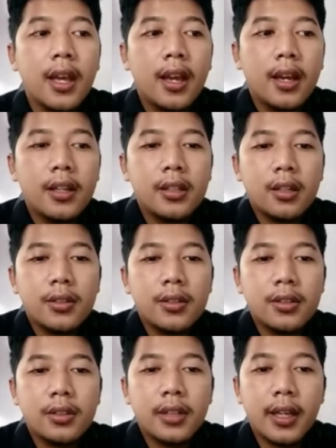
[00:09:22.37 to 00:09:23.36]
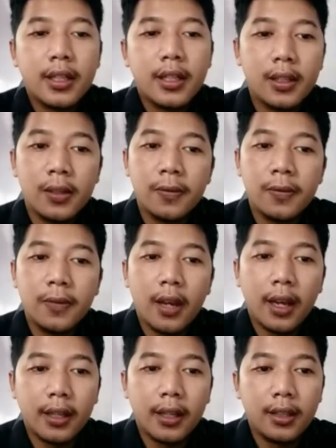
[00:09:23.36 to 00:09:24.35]
and it also takes
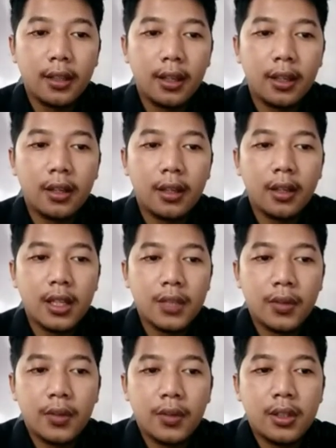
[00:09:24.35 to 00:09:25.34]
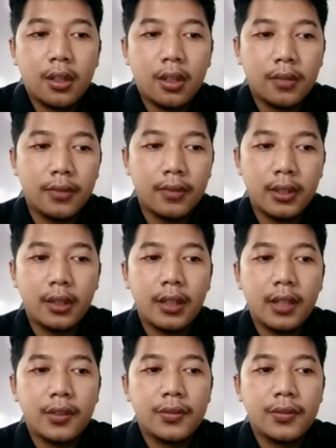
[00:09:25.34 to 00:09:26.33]
effect in the class when we talk foreign
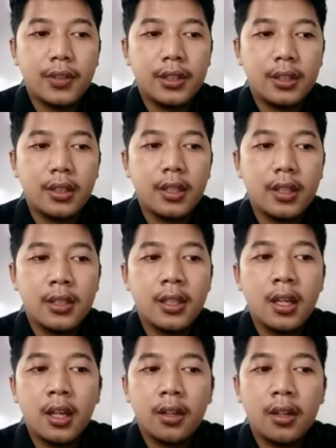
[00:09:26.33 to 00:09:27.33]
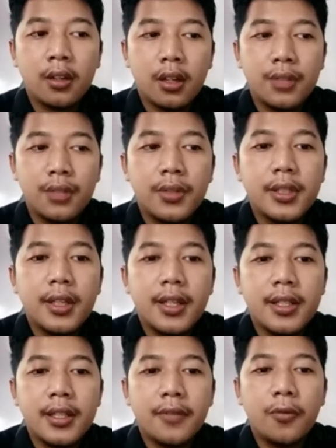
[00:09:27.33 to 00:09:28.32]
language for students. Code switching
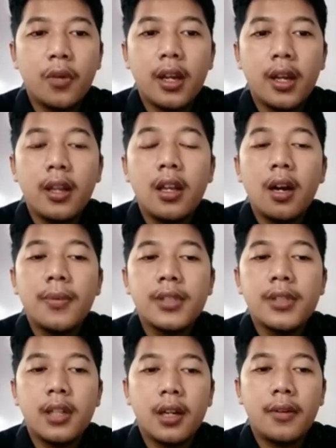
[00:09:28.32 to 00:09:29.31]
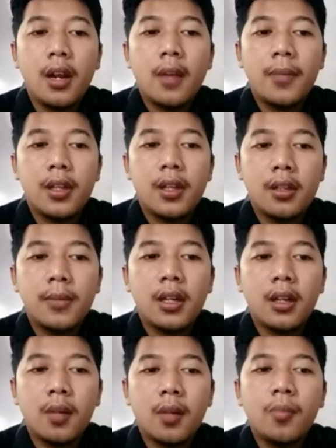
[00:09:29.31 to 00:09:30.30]
is a widely observed
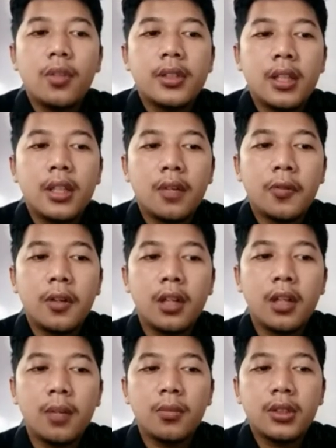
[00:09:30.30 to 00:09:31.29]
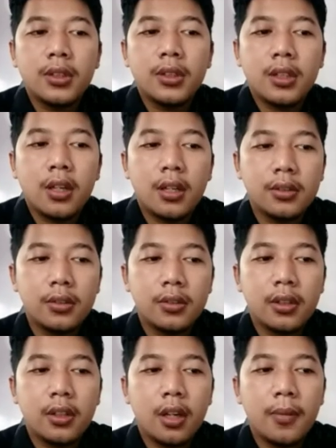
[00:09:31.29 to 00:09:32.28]
phenomenon in multilingual and
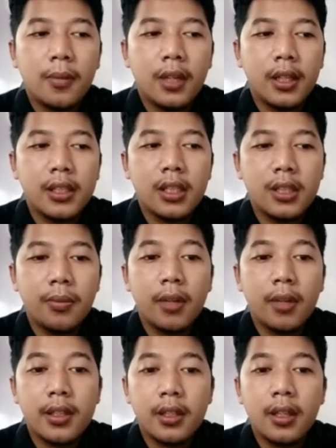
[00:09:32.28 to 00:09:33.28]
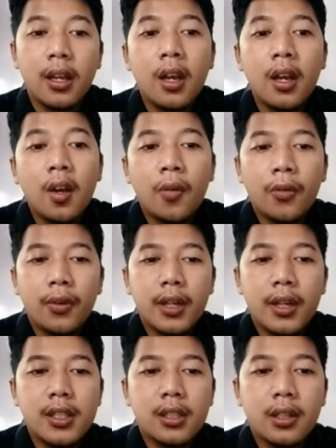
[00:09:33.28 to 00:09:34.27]
multicultural communities, especially
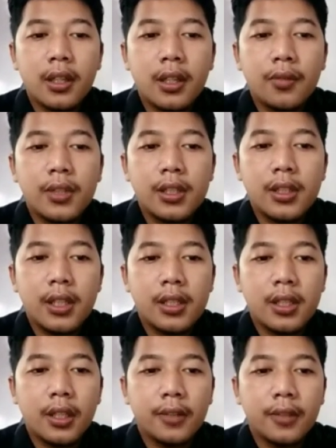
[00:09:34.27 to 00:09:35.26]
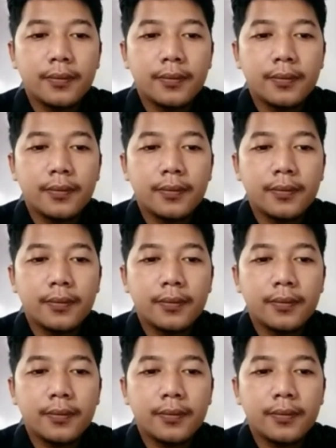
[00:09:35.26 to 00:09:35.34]
foreign language teaching.